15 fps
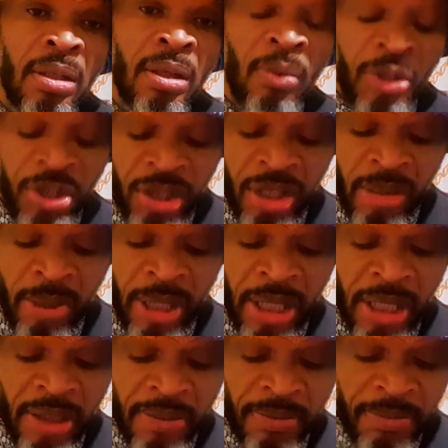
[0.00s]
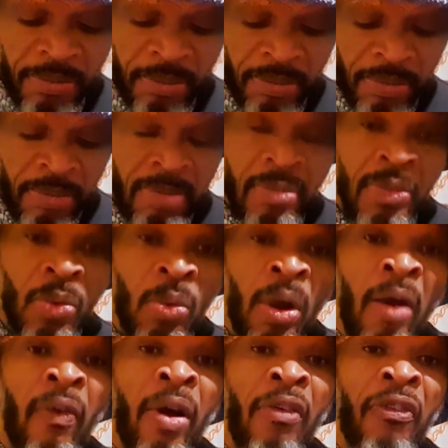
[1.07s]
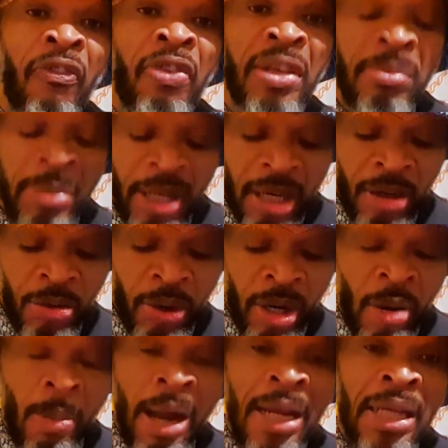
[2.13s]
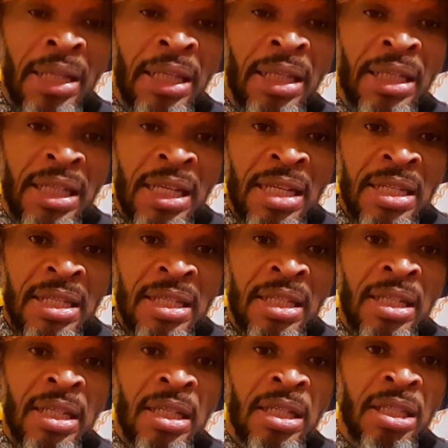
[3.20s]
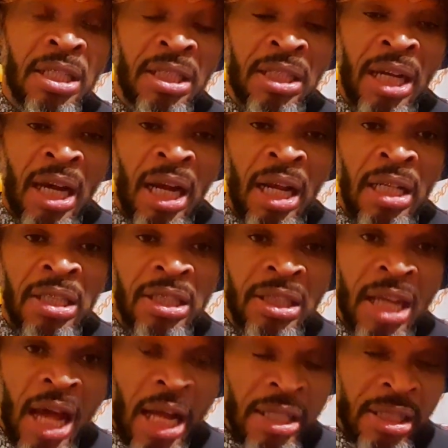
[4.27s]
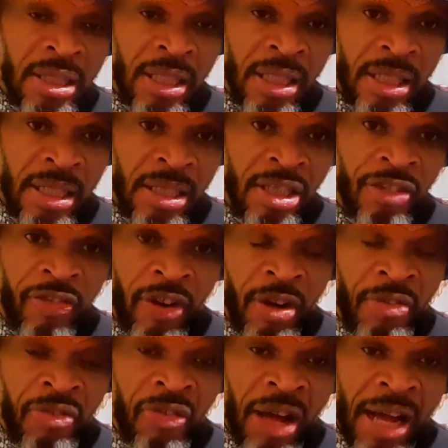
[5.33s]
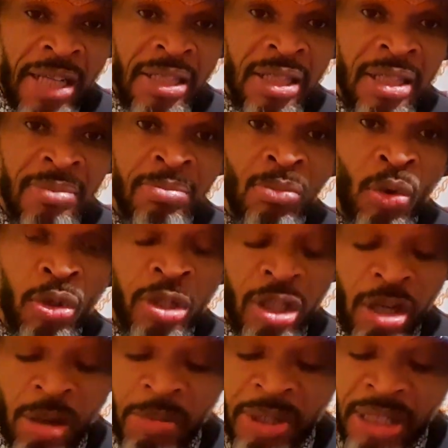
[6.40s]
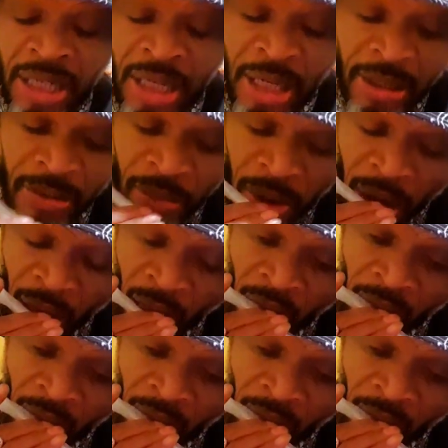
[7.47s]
What's your name again? We have a female runner back in the days. She tall, she dark skin, she very fast, mostly comes second door.